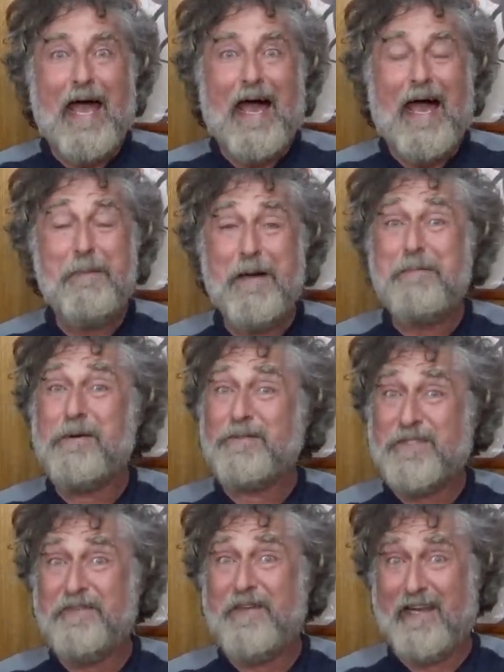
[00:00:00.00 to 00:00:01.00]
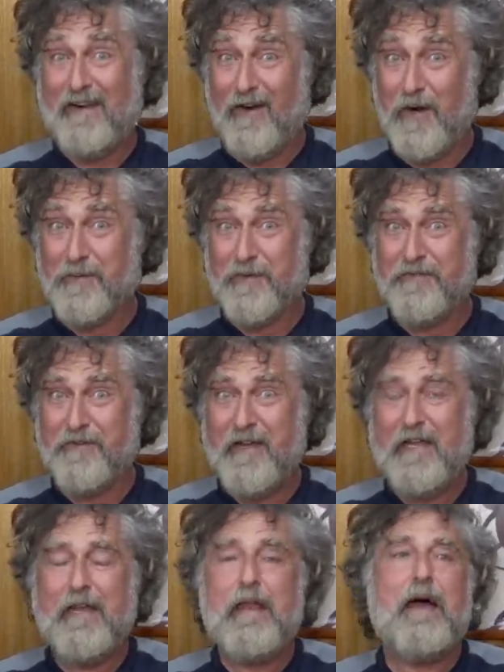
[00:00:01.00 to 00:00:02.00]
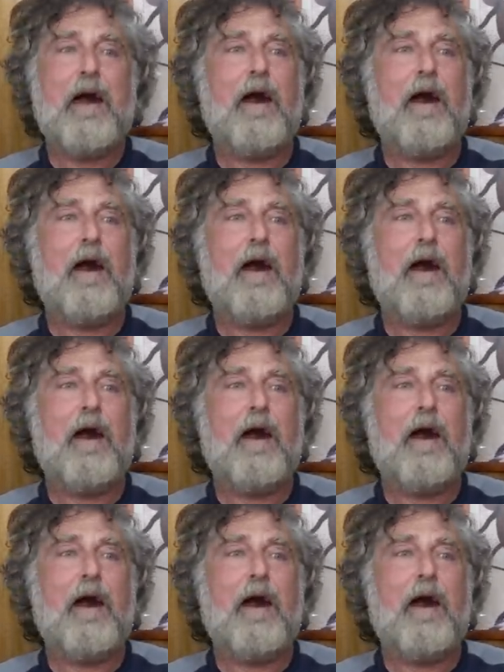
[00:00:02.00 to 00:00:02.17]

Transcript: I buy most of it at Harbor Freight.